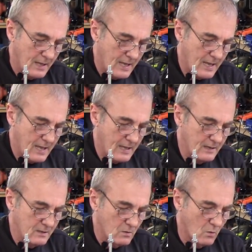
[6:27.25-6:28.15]

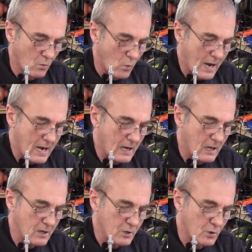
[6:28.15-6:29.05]
And
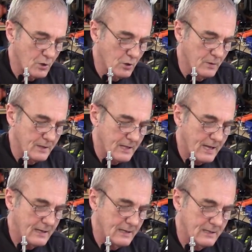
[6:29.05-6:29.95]
while you're doing
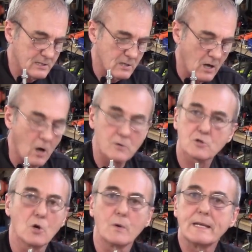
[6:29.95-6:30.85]
that, it's
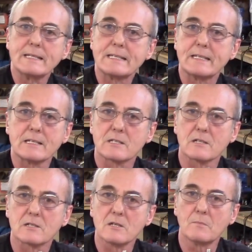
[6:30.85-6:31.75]
also easy just
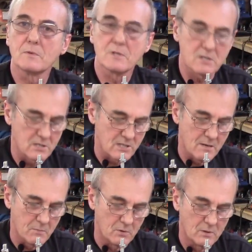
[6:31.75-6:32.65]
to simple
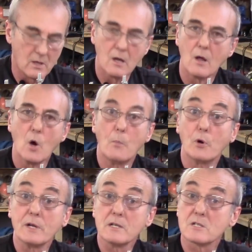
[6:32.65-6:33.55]
disassemble,
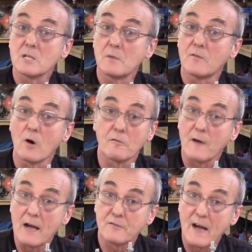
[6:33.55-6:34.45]
put into some of our
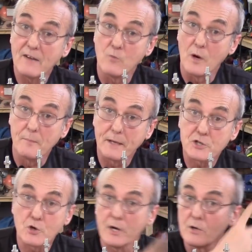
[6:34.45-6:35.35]
551
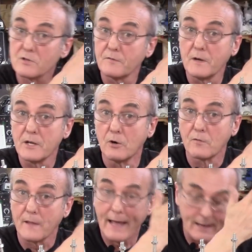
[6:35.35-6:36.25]
mixture. Here's a video
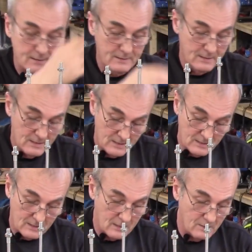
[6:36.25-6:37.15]
for that.
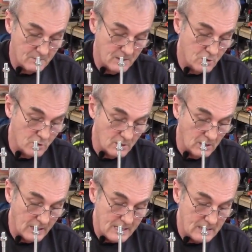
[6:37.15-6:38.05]
Um, you can
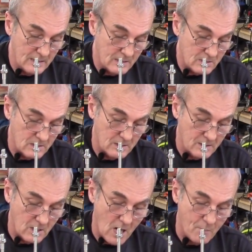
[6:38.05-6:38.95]
clean this. Uh,
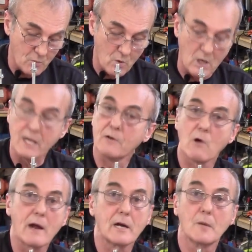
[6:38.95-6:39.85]
the copper will clean
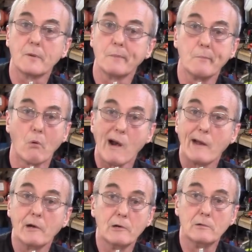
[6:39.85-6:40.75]
right up and be
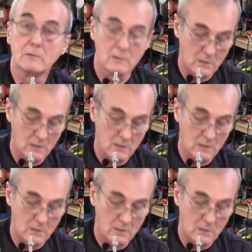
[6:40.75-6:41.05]
brand new.